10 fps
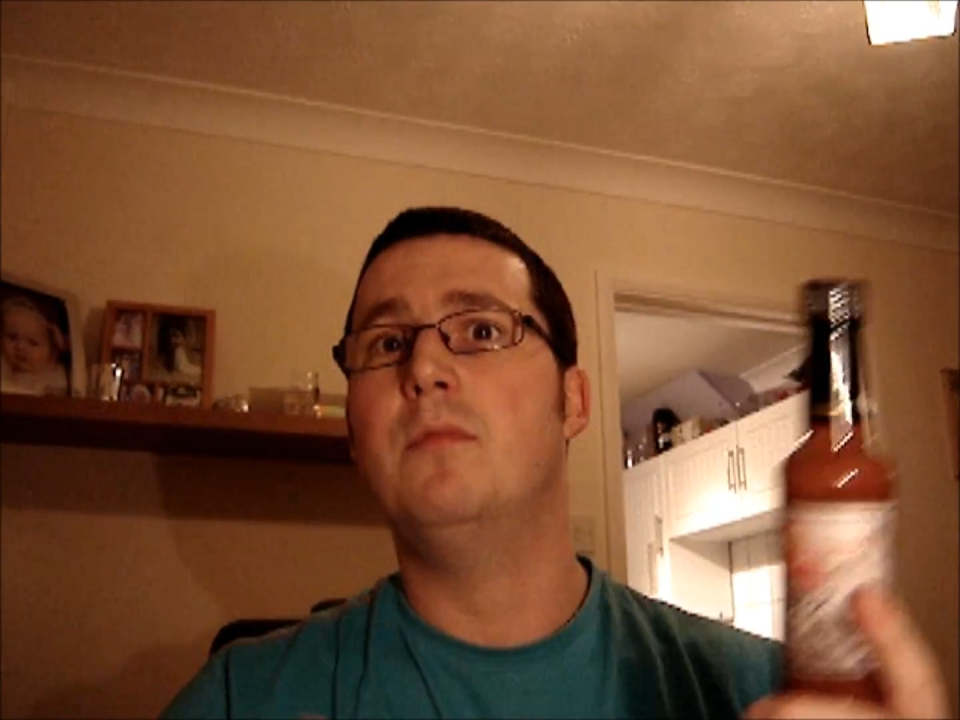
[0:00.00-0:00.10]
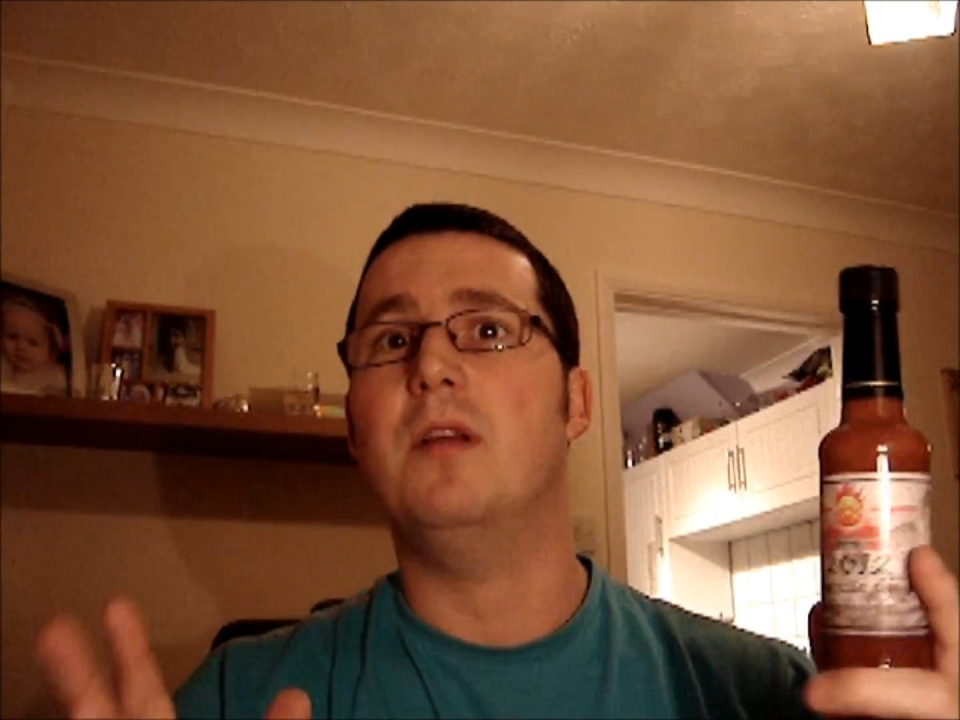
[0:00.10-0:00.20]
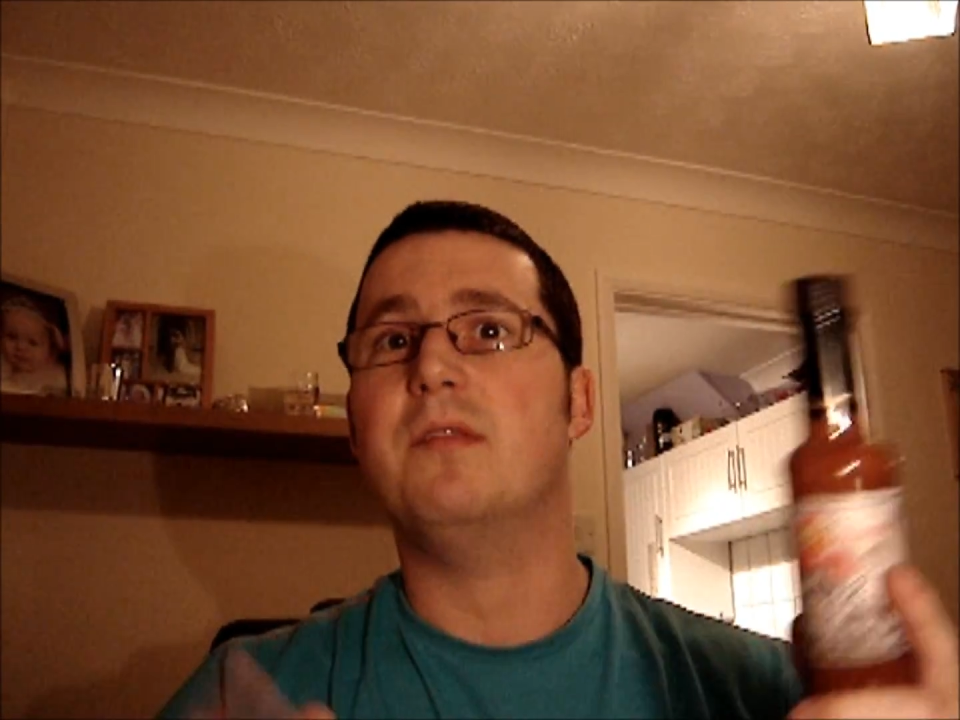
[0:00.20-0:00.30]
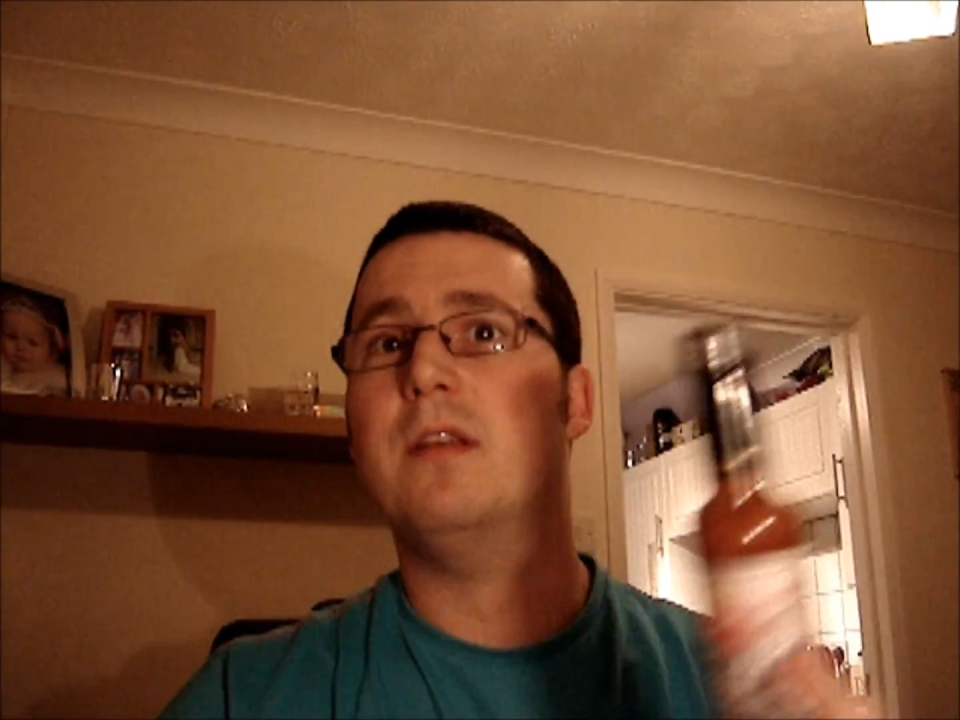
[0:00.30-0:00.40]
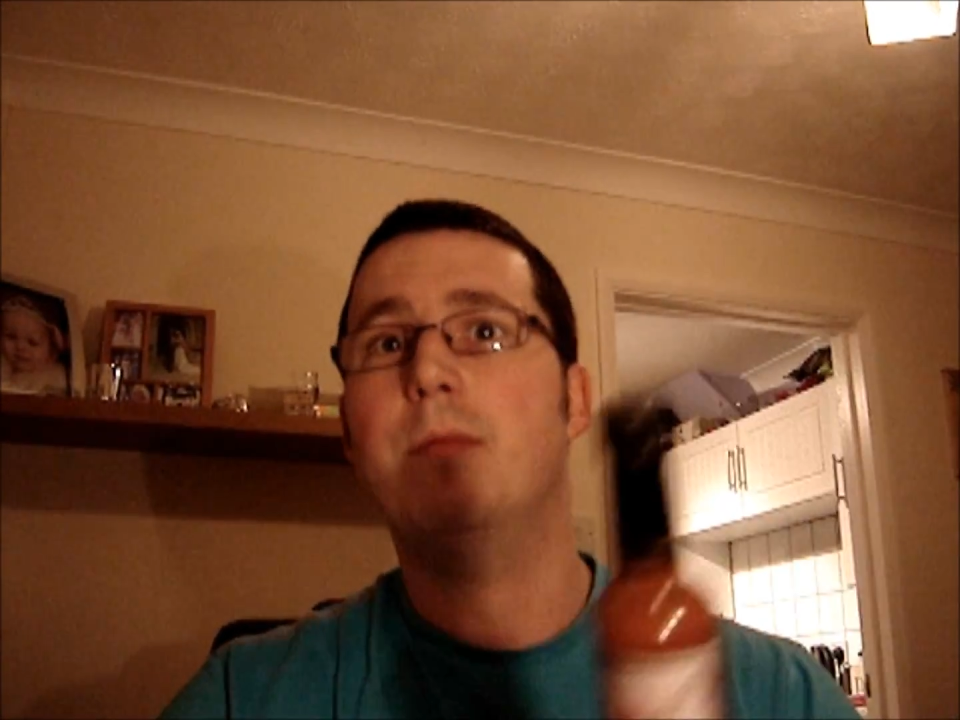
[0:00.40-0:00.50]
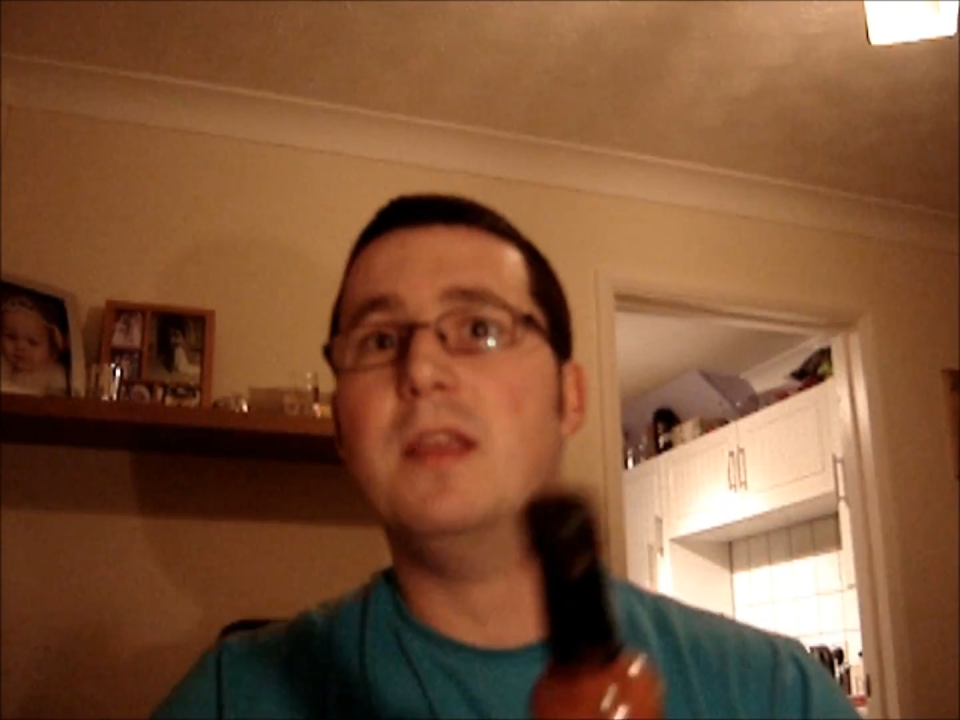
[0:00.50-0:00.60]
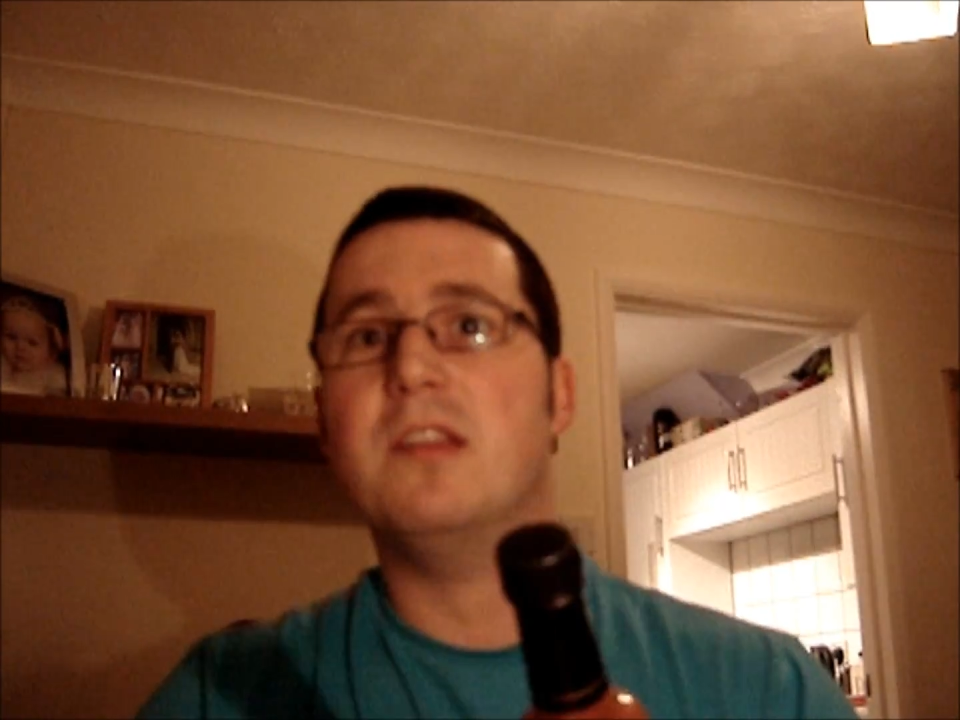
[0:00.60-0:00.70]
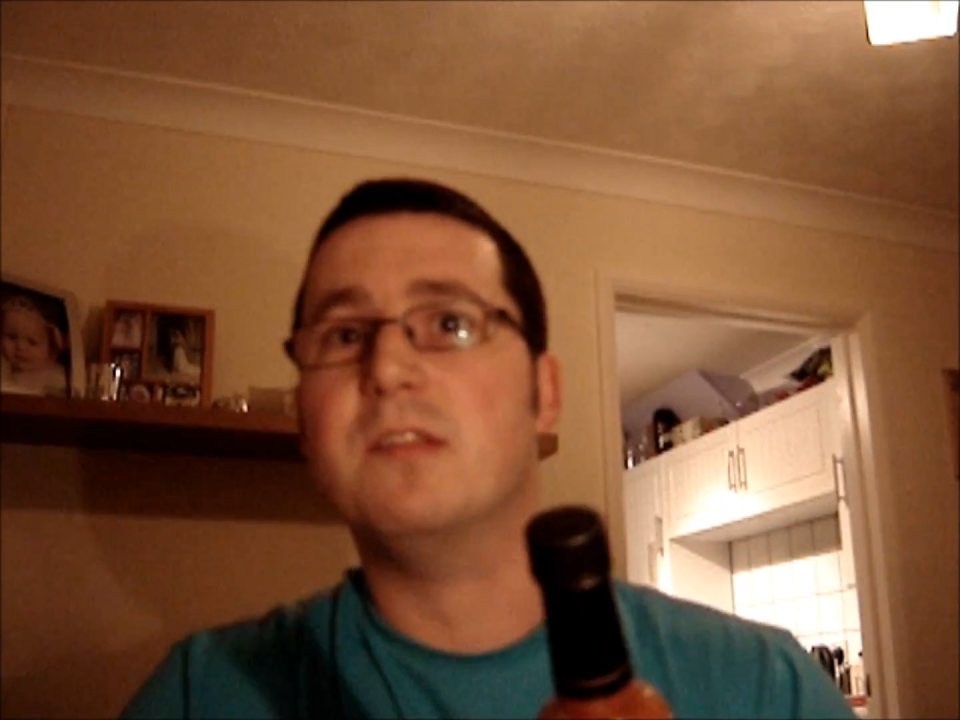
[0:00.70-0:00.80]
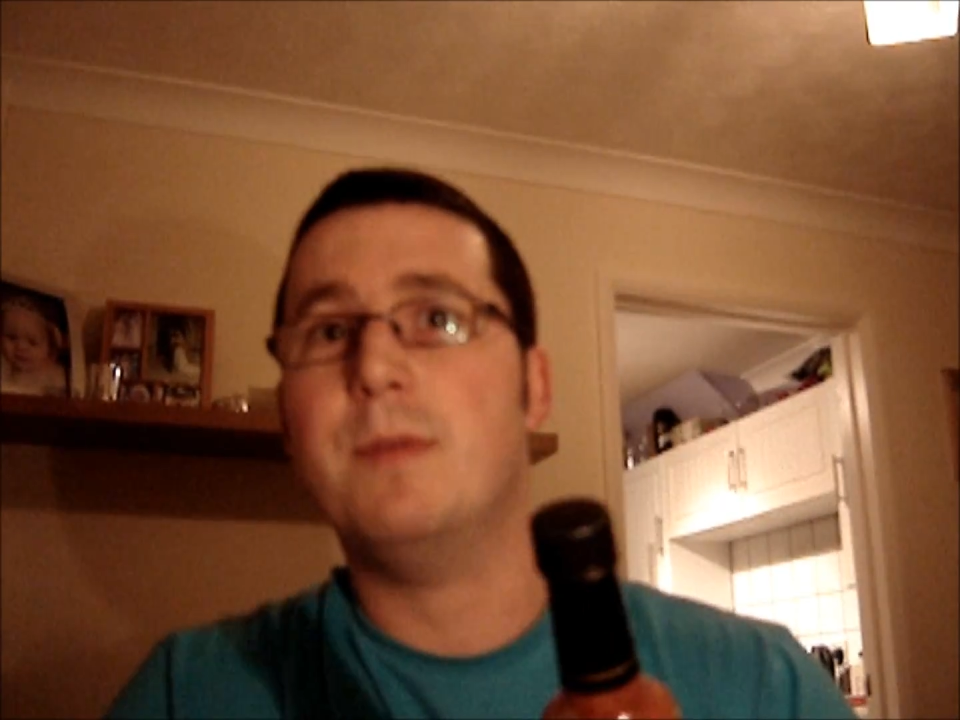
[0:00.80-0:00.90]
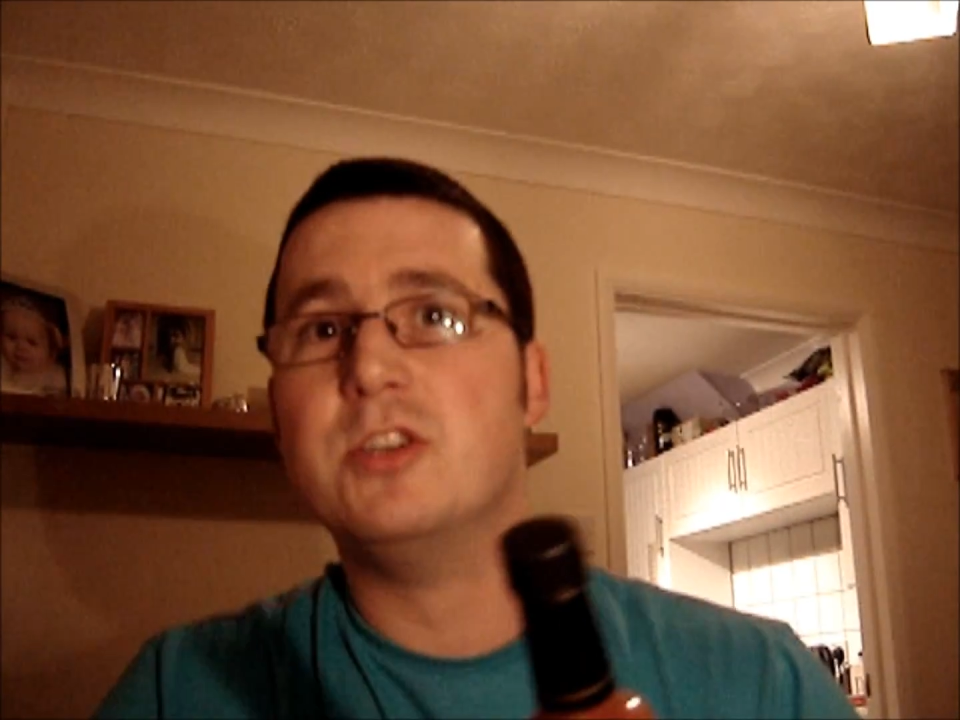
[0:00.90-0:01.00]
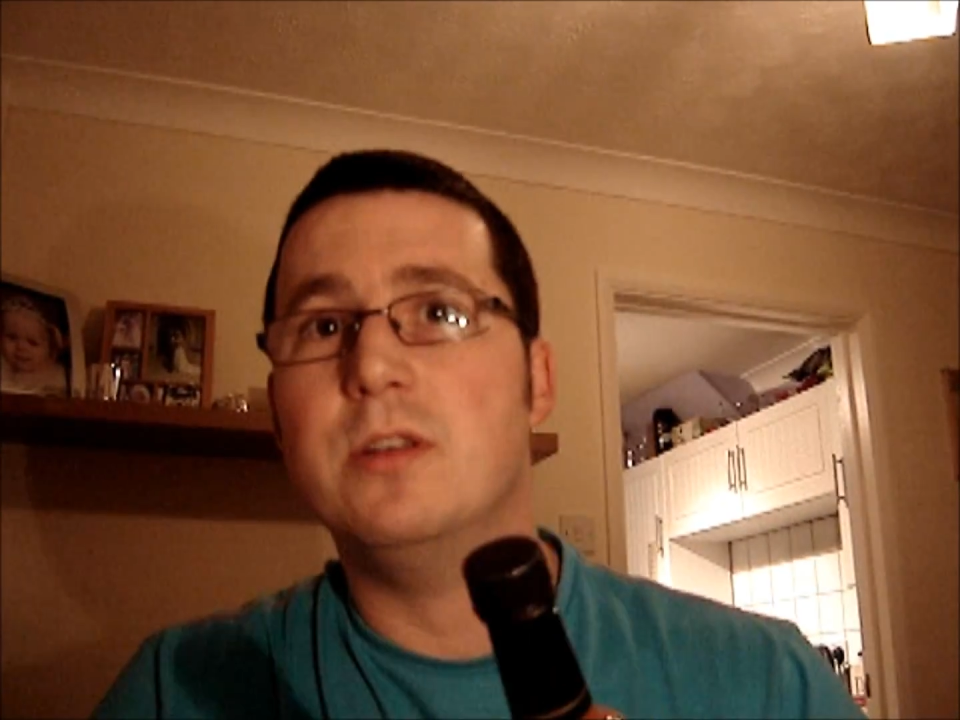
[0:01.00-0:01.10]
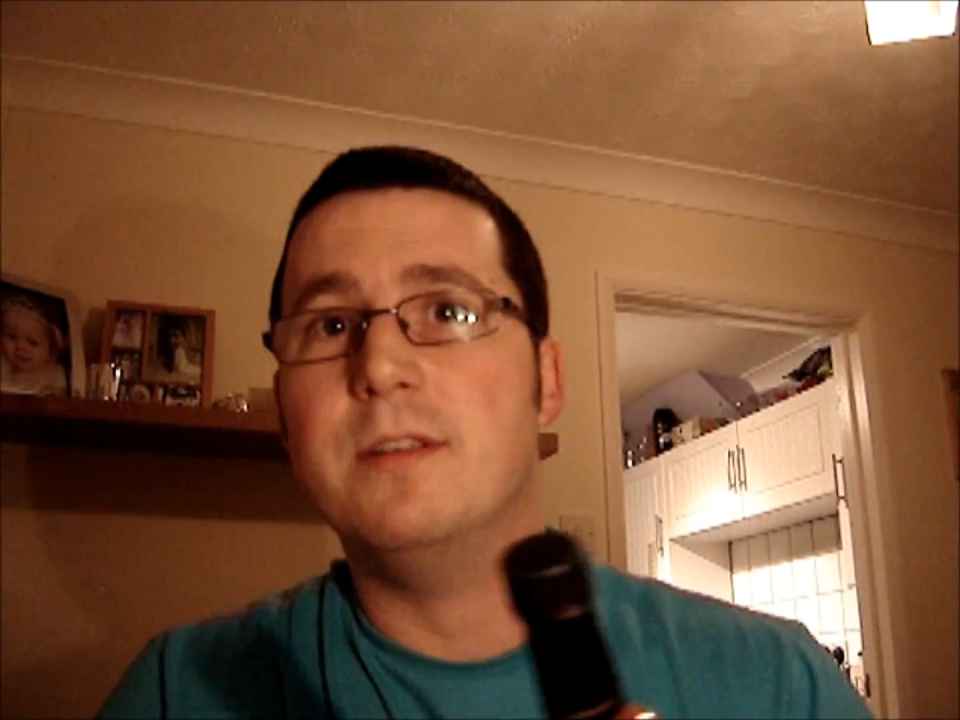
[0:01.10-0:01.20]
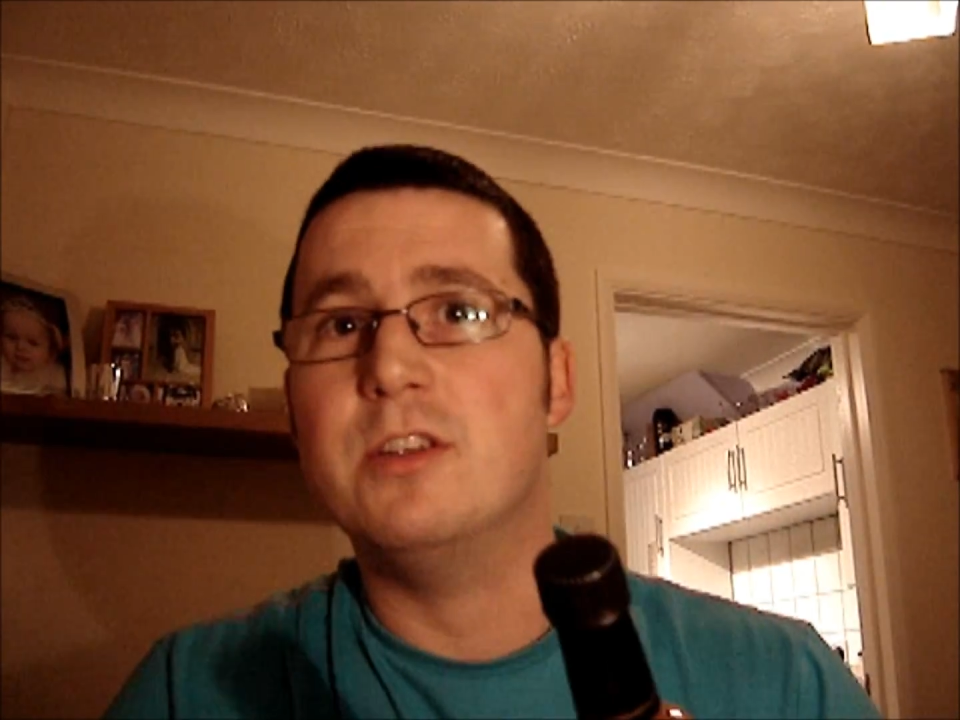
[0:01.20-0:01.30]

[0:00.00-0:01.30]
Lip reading: Perhaps they'll make a special